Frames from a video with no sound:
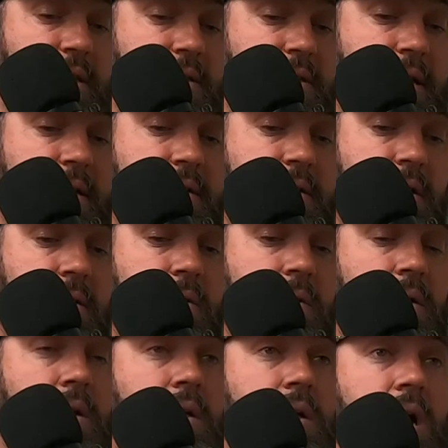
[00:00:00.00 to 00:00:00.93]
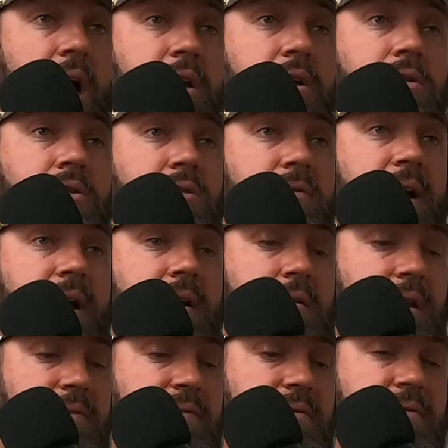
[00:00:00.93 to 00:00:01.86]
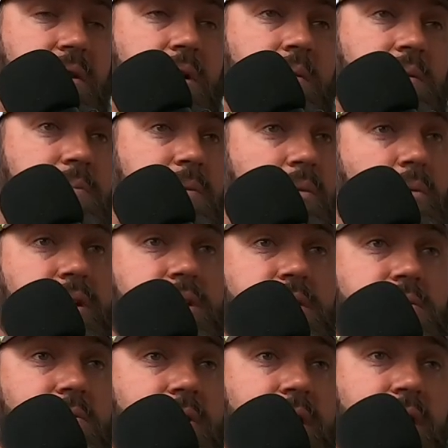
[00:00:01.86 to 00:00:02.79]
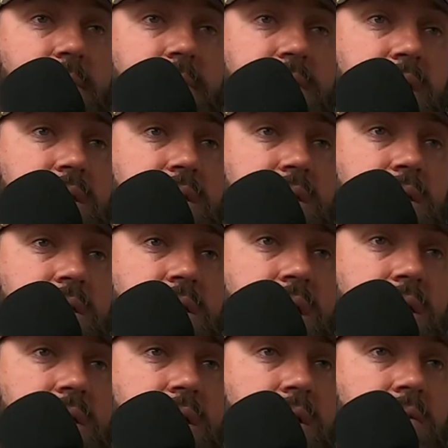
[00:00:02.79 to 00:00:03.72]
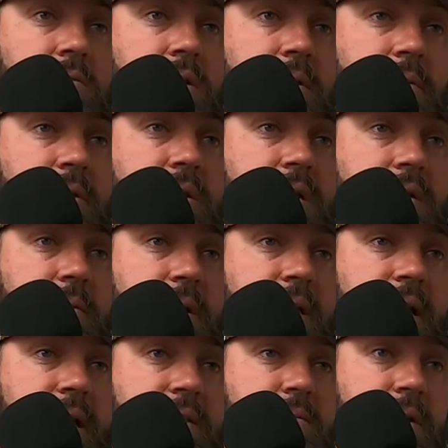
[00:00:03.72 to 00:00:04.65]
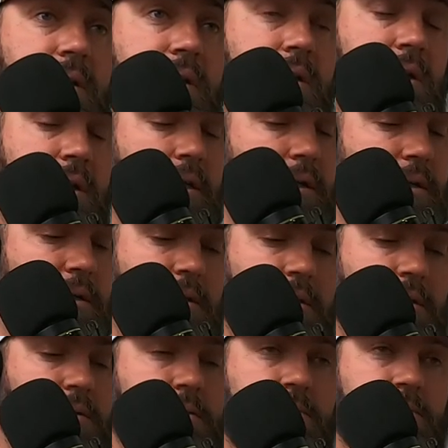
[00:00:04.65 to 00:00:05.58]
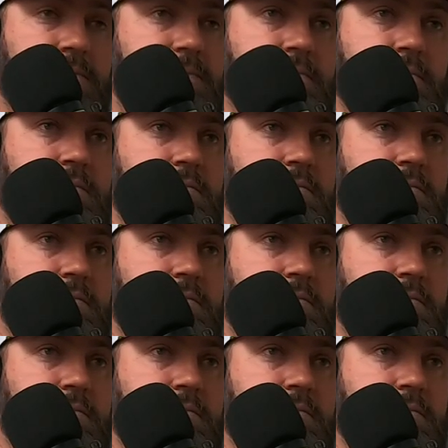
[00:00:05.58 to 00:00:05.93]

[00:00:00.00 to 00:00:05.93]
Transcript: this next though. I know you've had Califia Farms, but we just re-upped on the on the Oatly we no, talked no, about yeah. last week. They're both they're both pretty